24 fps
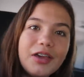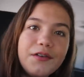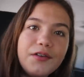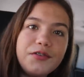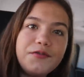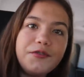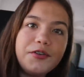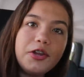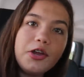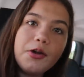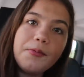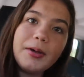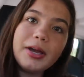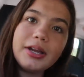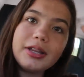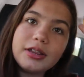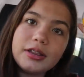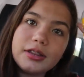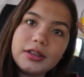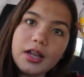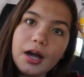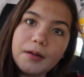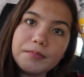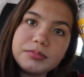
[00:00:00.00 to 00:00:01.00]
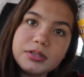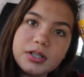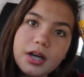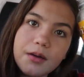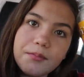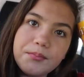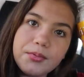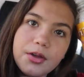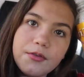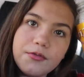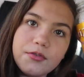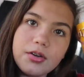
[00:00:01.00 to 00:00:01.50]
give this video a big thumbs
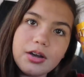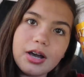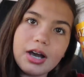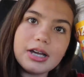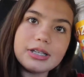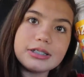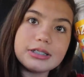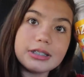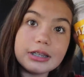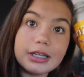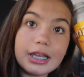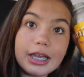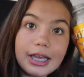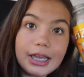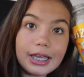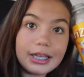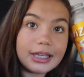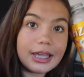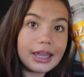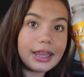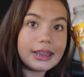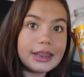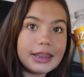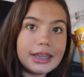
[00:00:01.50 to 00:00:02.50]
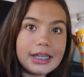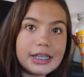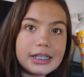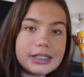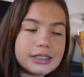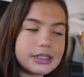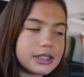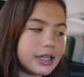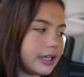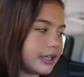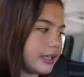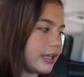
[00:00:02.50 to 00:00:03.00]
up if you guys like
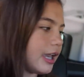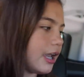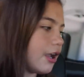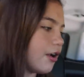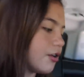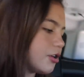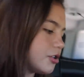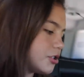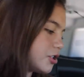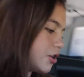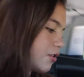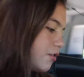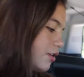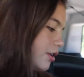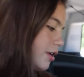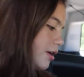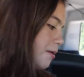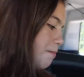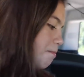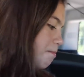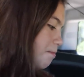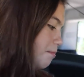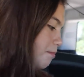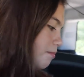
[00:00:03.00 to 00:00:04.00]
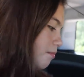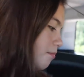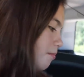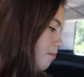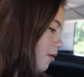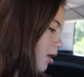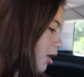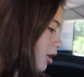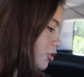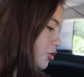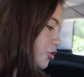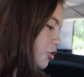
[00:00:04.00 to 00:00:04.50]
this like Arizona
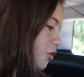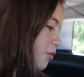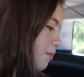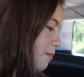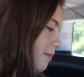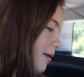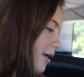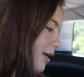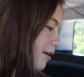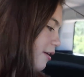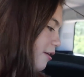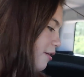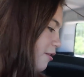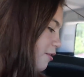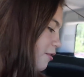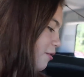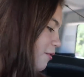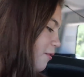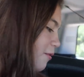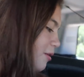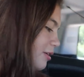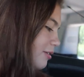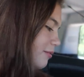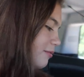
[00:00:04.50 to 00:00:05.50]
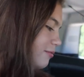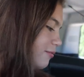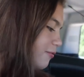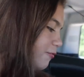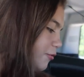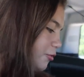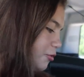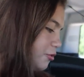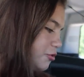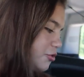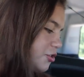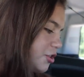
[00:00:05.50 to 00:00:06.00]
Mucho Mango I wish
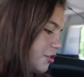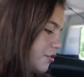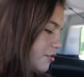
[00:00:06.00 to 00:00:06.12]
fruit